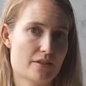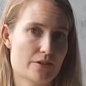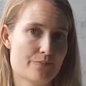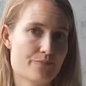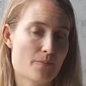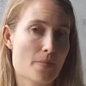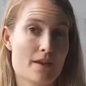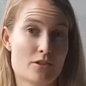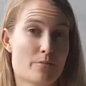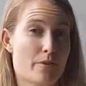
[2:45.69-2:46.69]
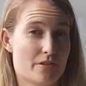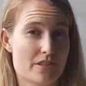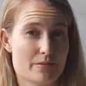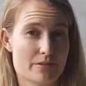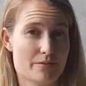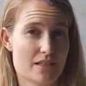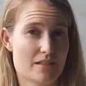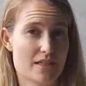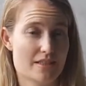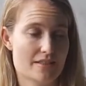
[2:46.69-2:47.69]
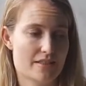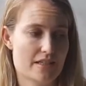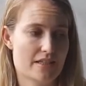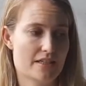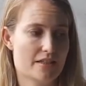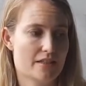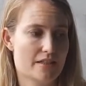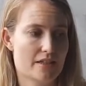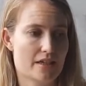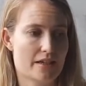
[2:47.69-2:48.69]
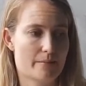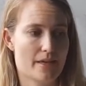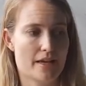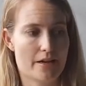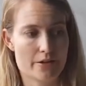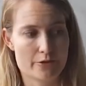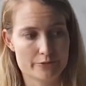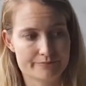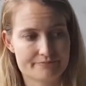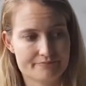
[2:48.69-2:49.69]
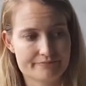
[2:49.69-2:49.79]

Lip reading: So in your project, we'd really like to see how